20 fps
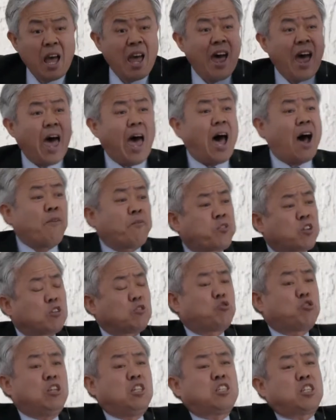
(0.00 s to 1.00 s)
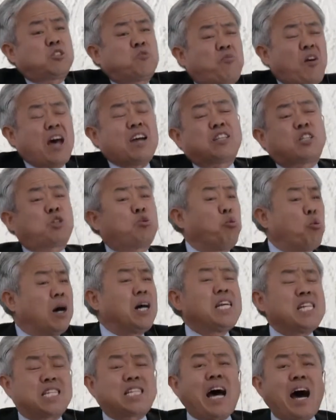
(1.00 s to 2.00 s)
After Jesus fed
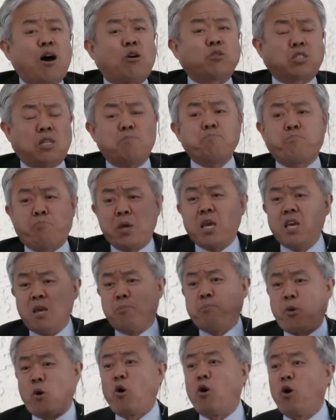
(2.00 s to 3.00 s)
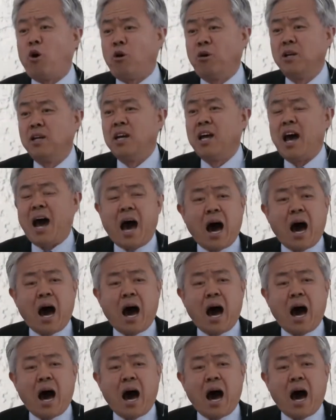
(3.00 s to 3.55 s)
20,000 people,